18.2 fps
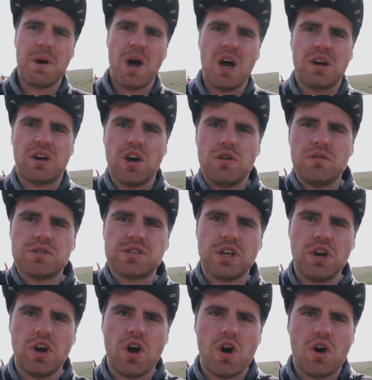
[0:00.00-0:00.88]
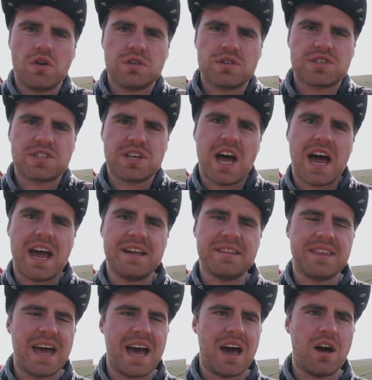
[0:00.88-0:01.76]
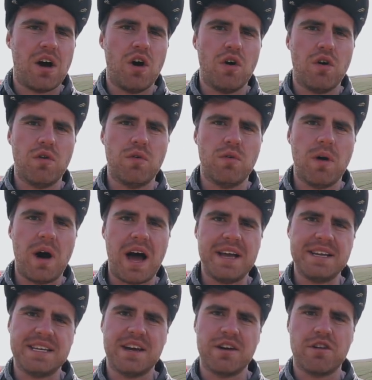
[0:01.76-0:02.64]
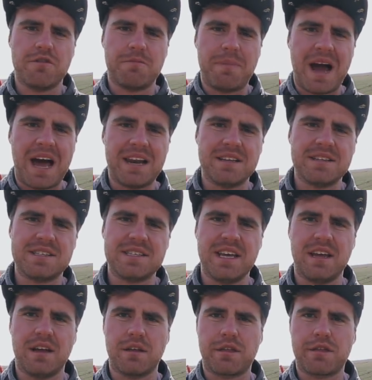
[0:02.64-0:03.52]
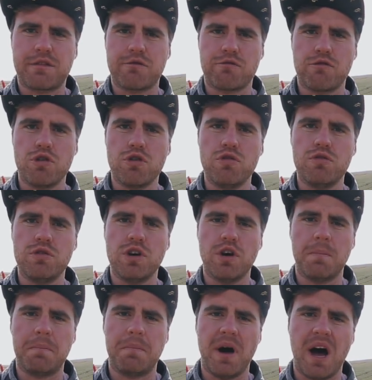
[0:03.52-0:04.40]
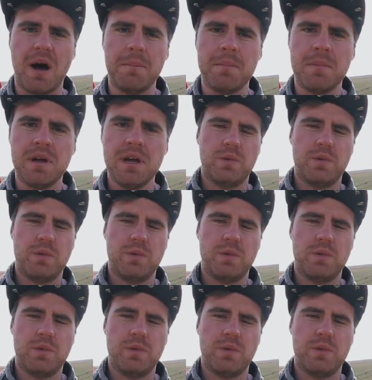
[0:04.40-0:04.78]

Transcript: part goes alongside that whole idea of balancing through your bum.